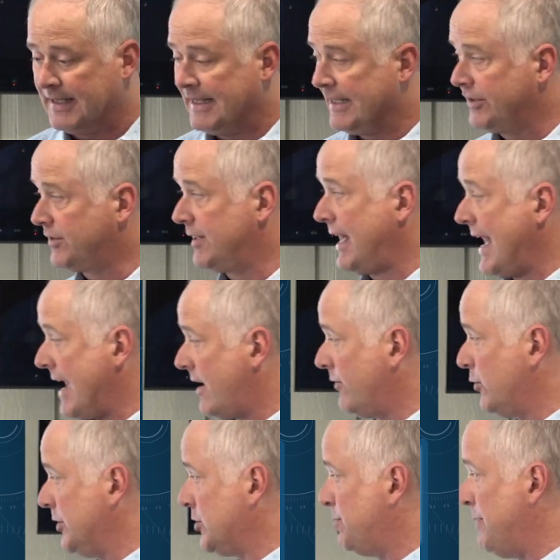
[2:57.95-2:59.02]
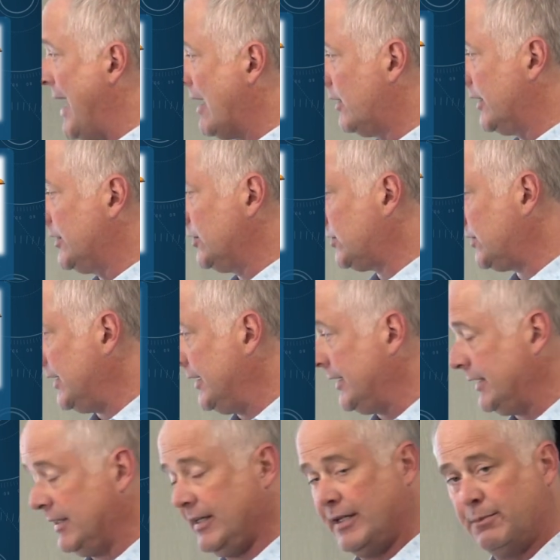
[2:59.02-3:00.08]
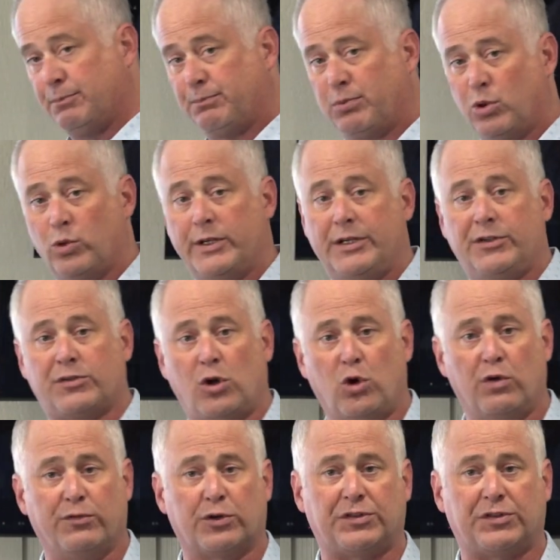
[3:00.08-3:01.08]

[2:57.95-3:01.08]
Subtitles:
is the average balance in employees over